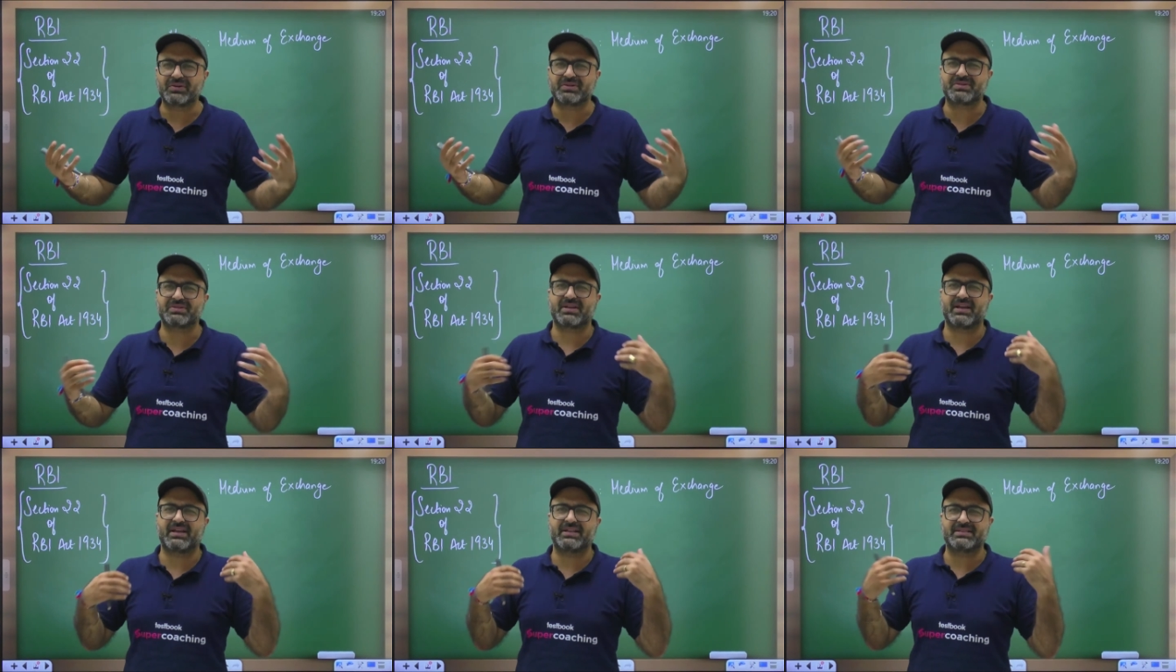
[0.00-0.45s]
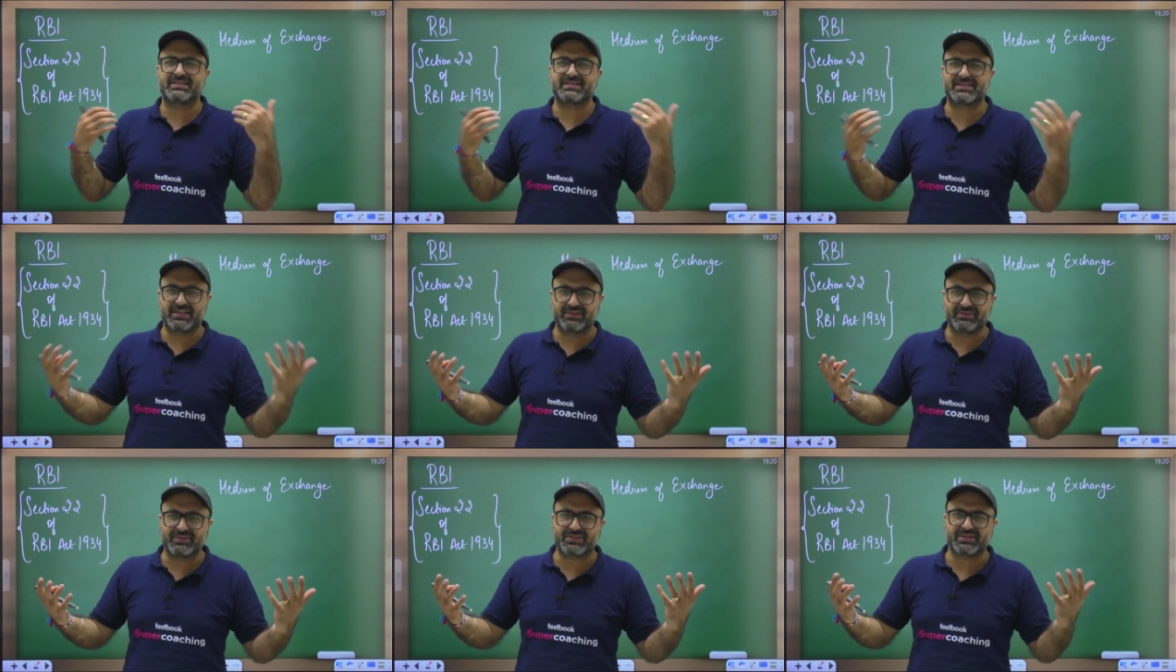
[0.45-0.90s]
and
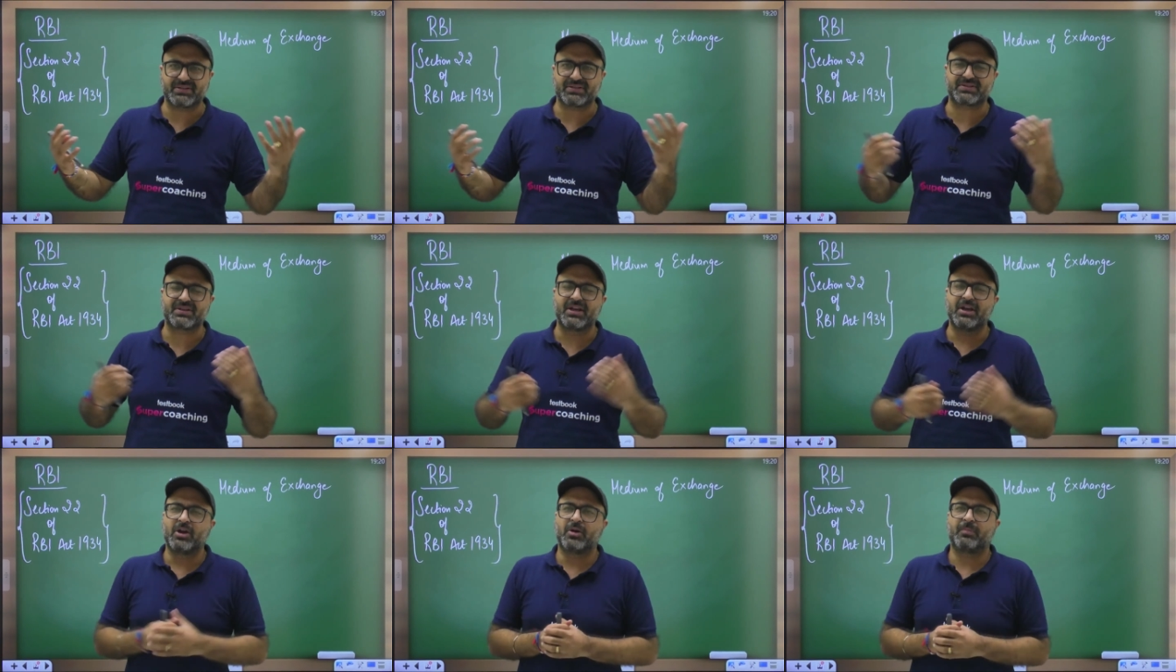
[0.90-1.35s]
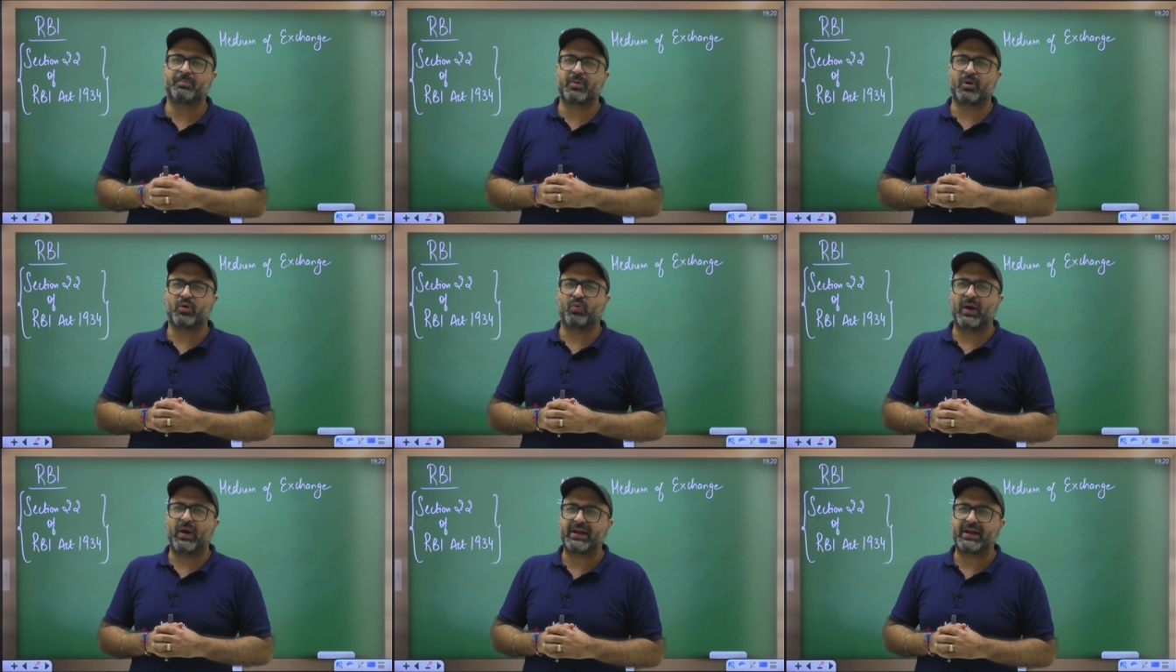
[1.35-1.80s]
services
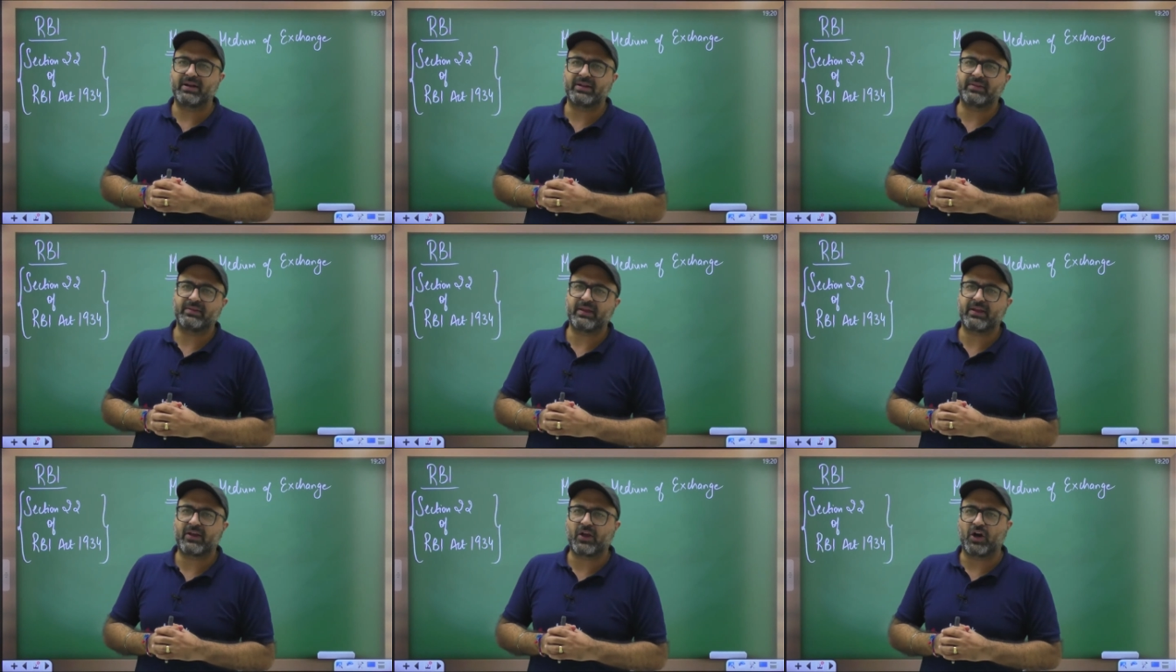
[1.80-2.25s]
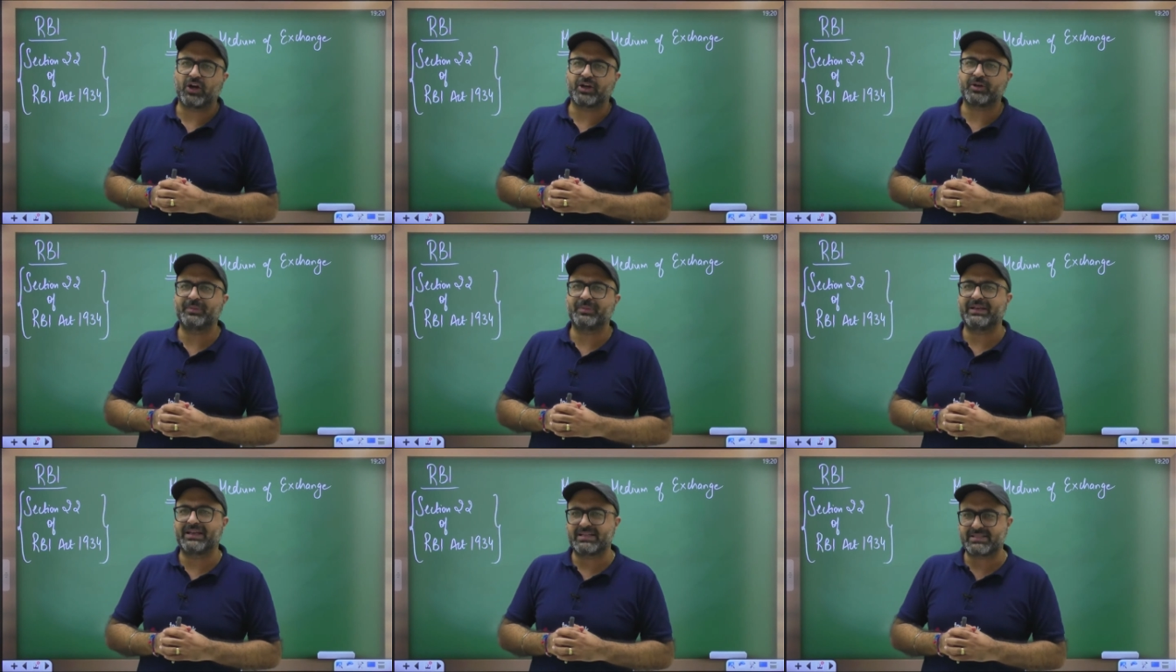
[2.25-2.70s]
provided in the economy has
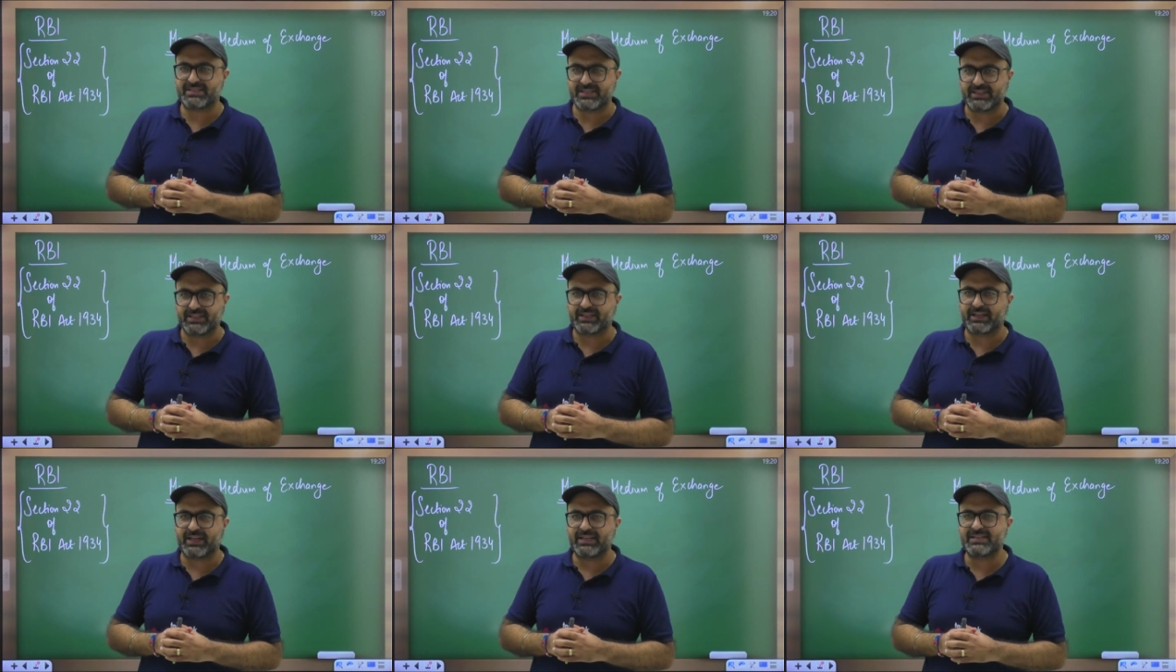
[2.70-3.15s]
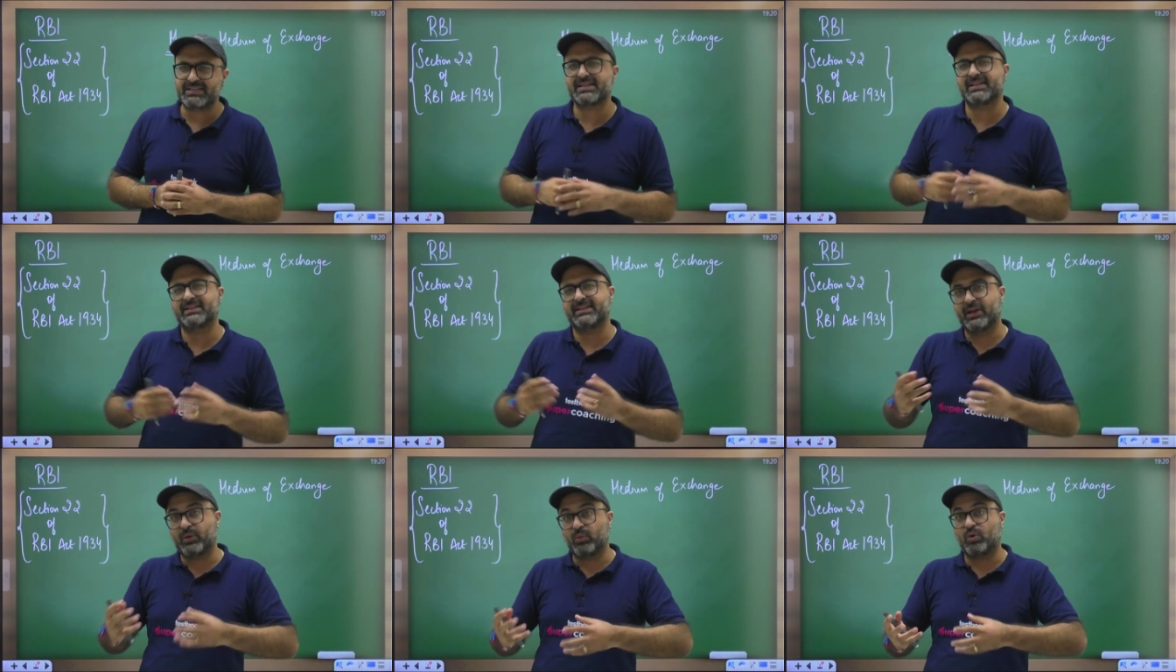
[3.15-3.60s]
increased, then there
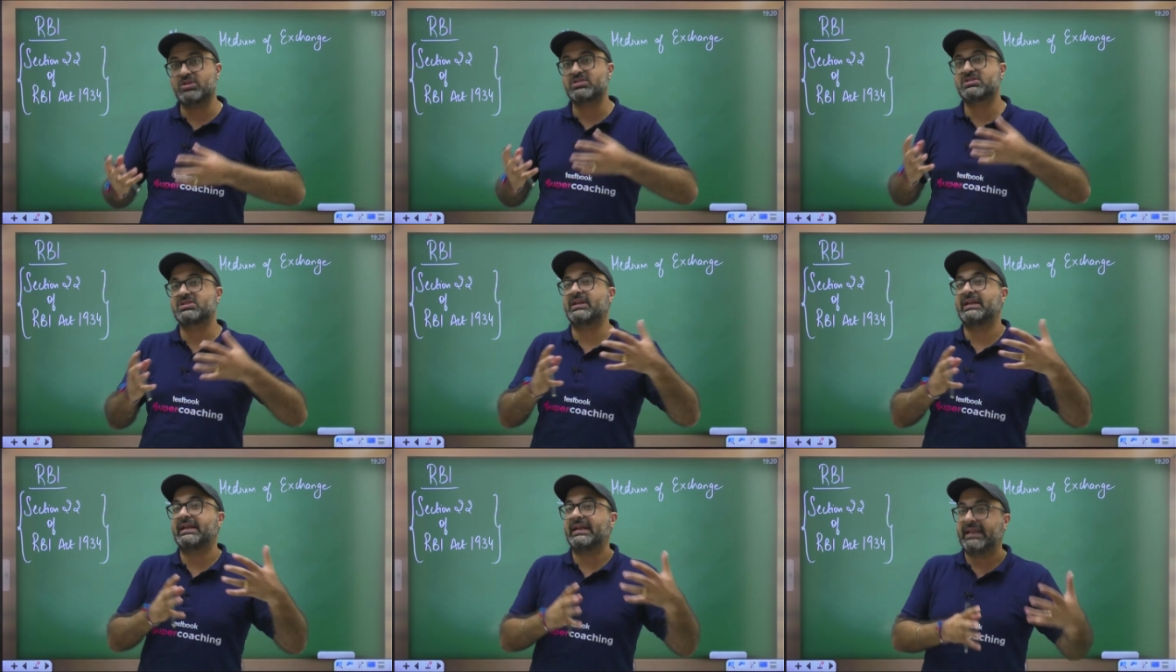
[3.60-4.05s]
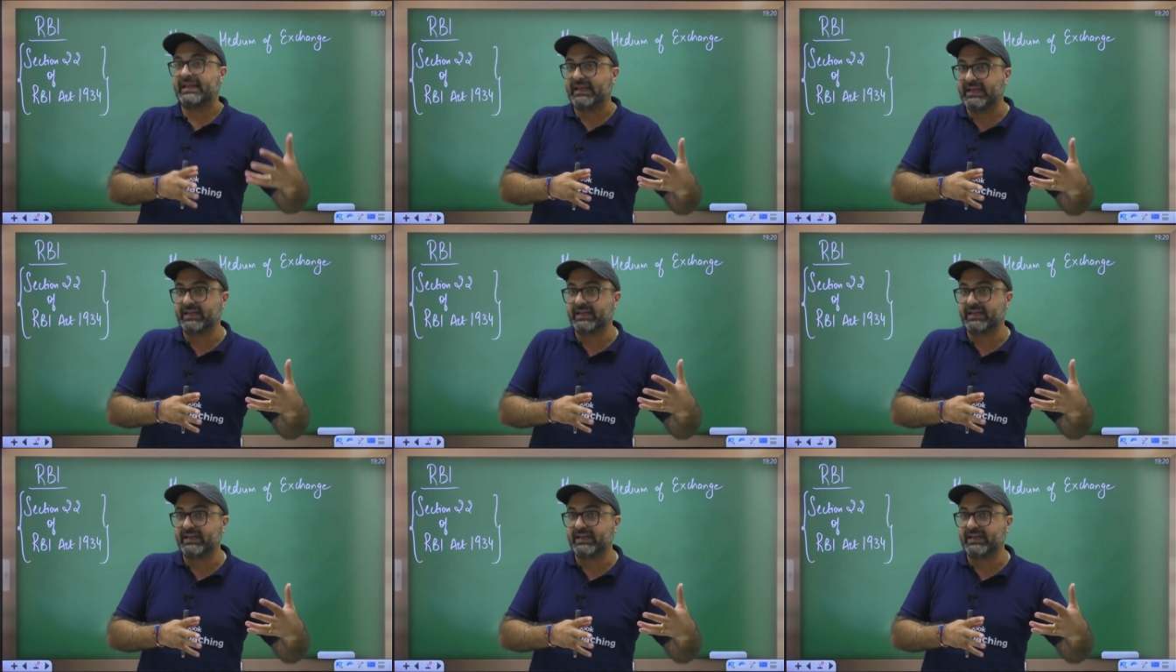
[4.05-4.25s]
was a need